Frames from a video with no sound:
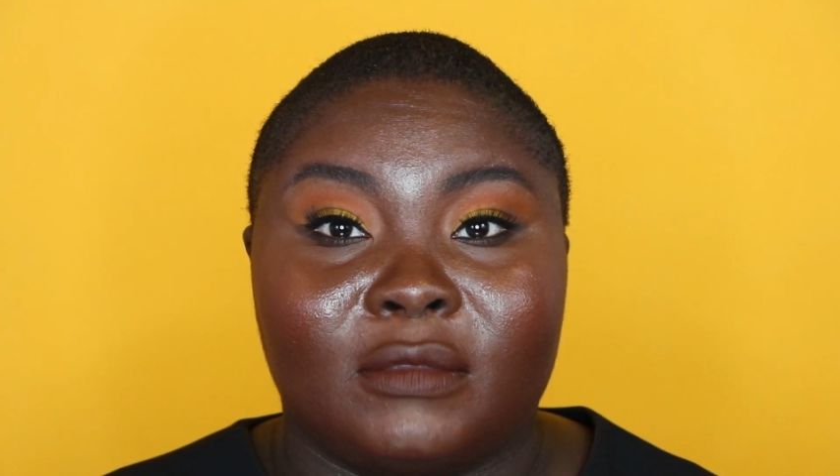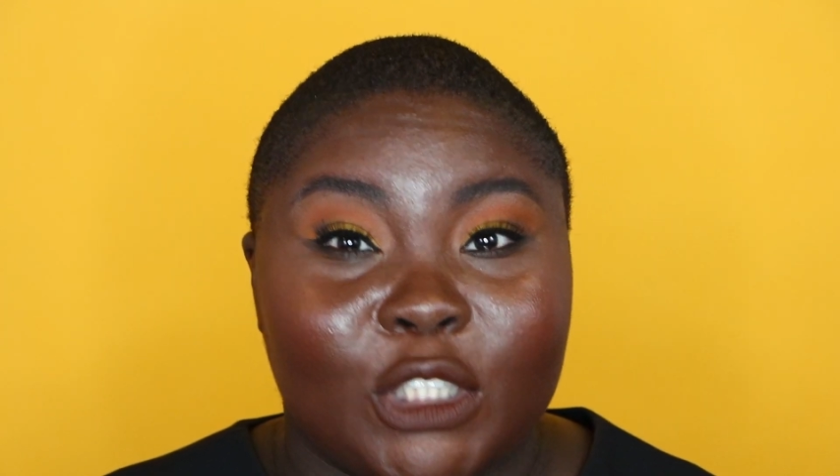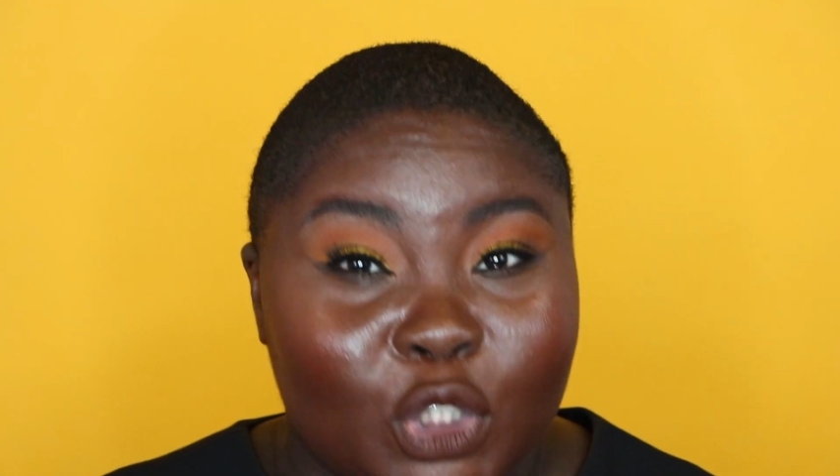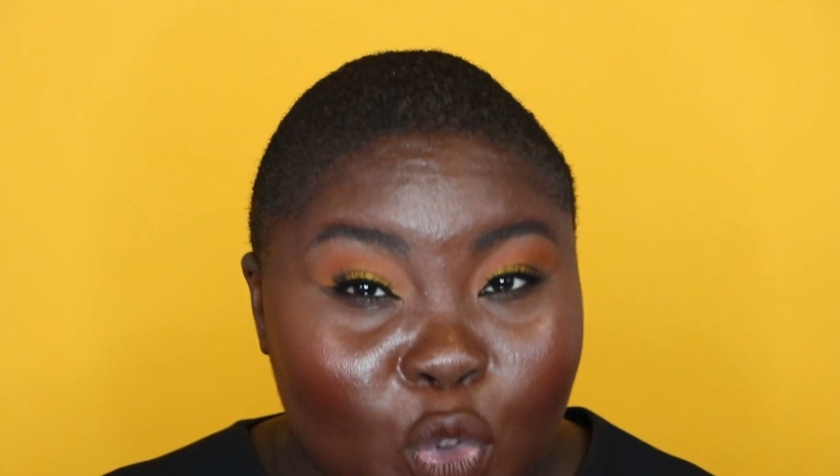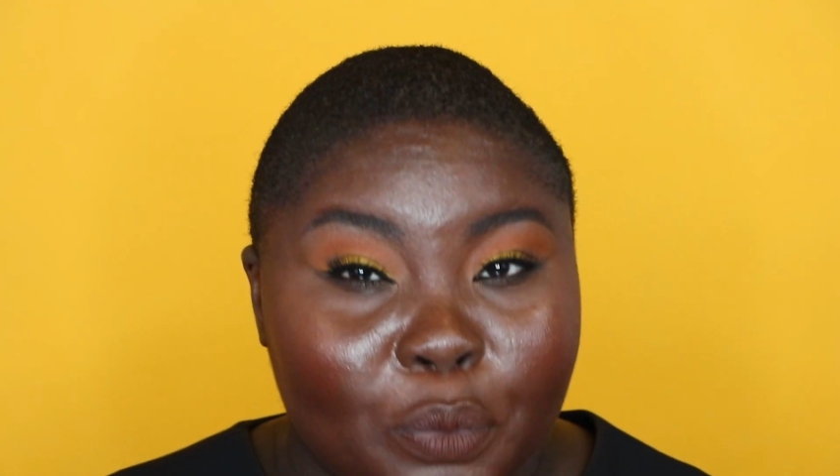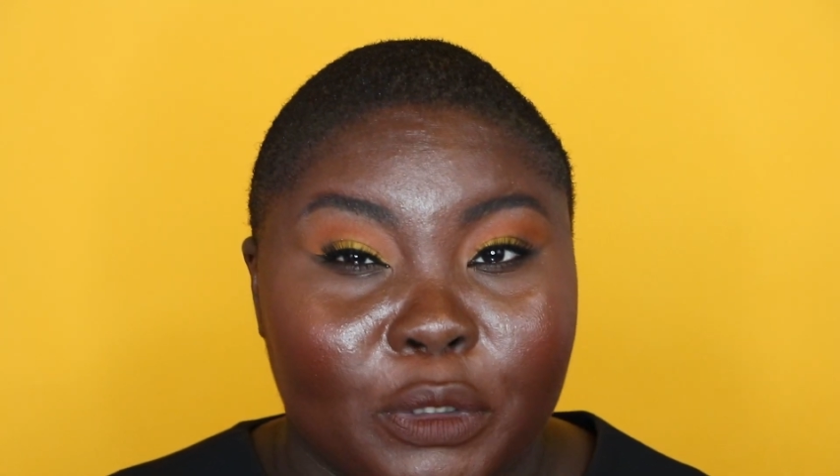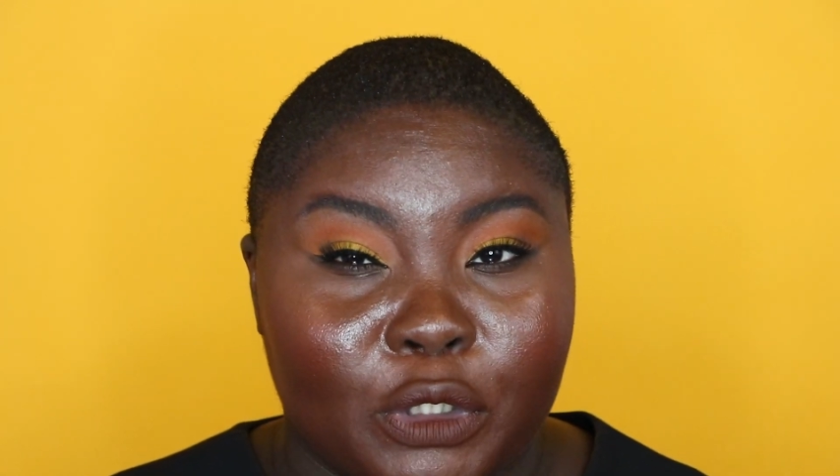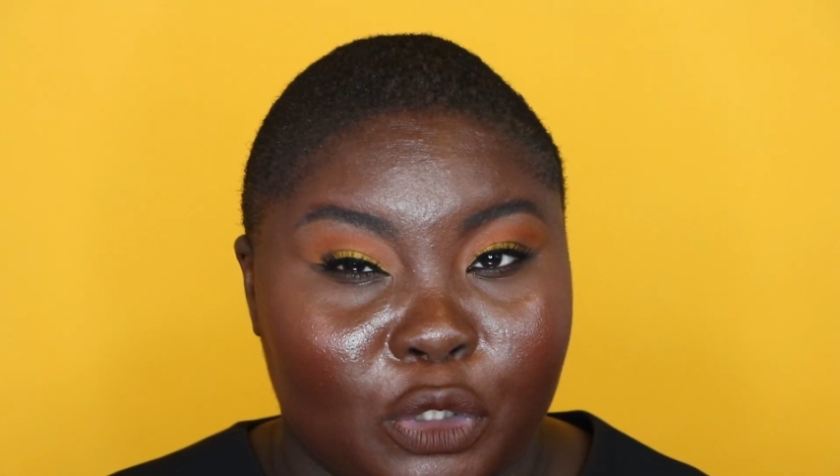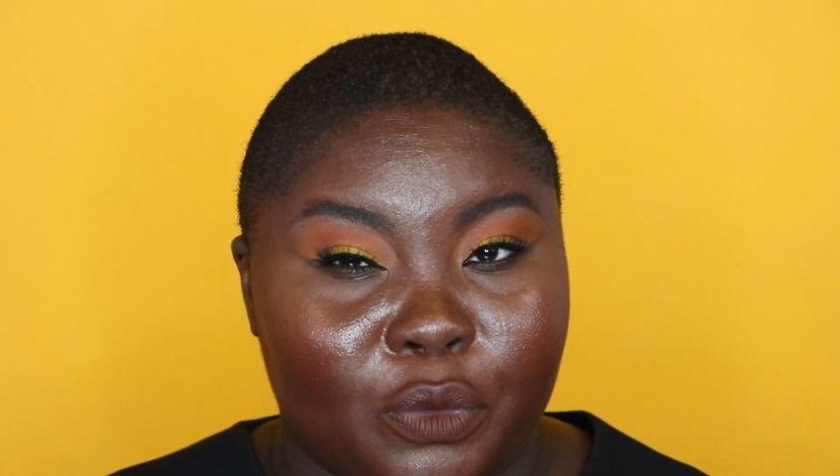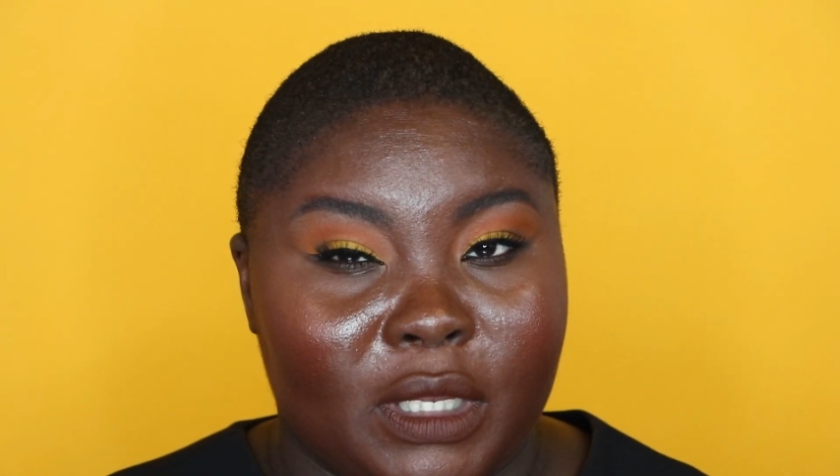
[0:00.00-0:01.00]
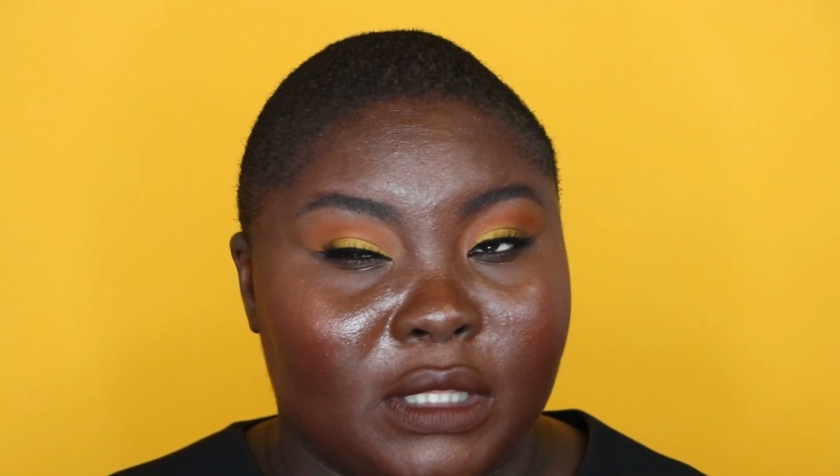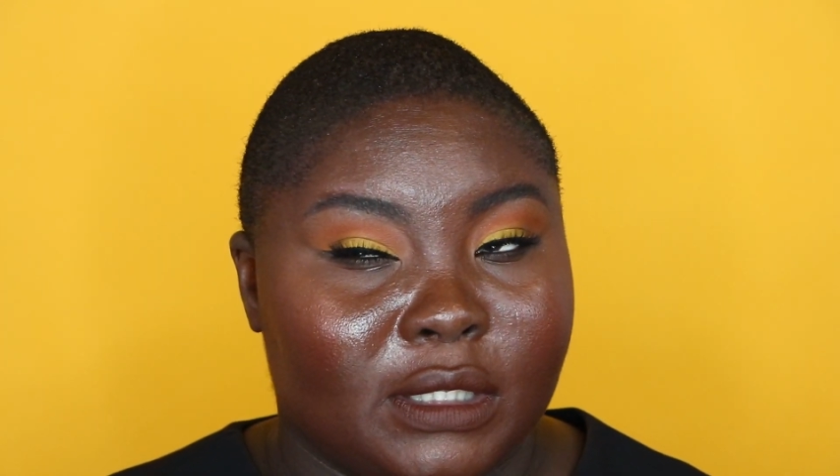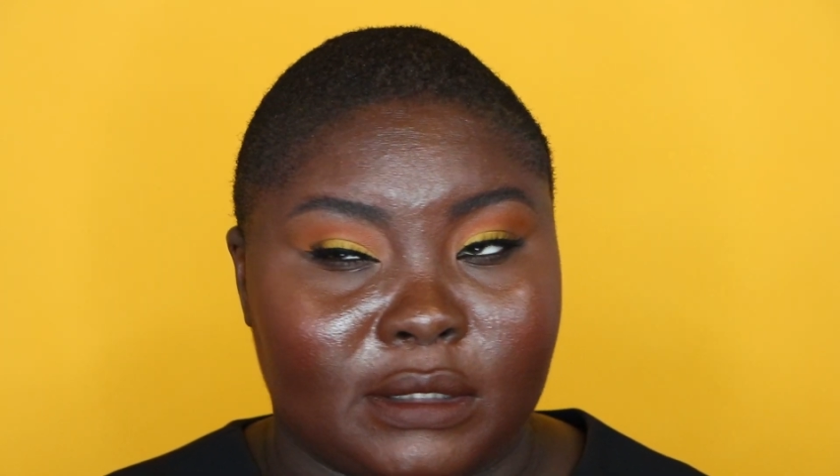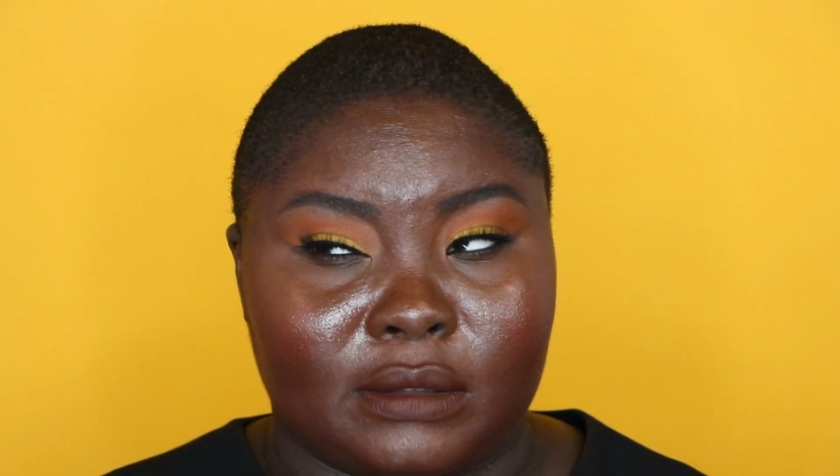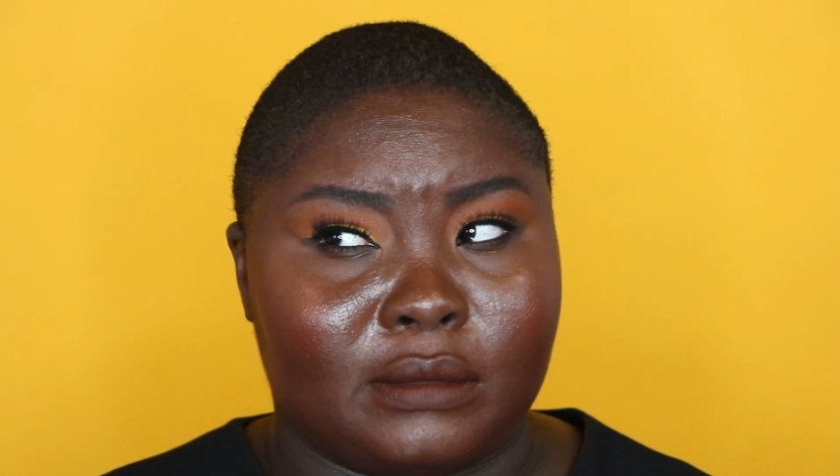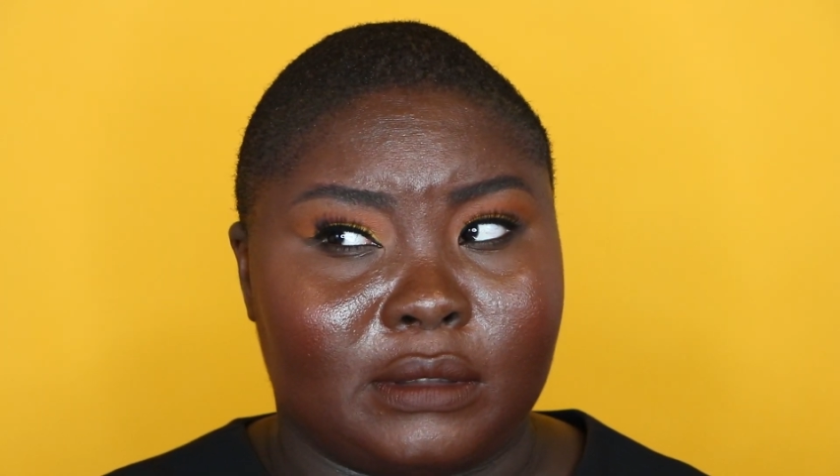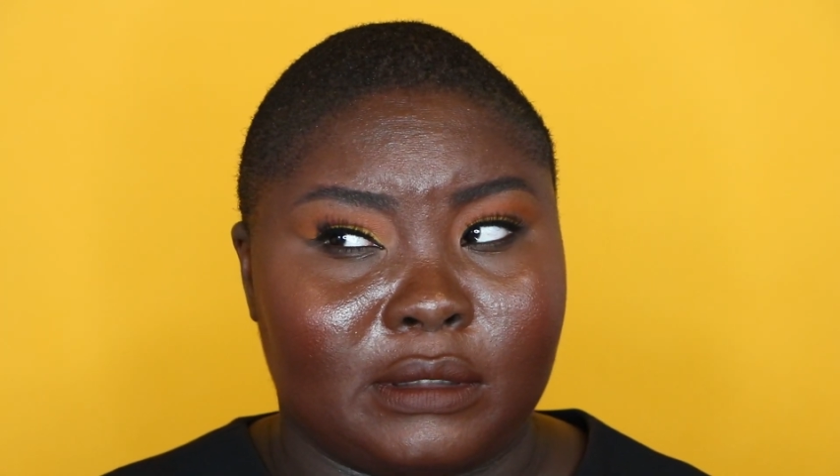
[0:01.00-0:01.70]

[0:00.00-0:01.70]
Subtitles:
super dewy, unless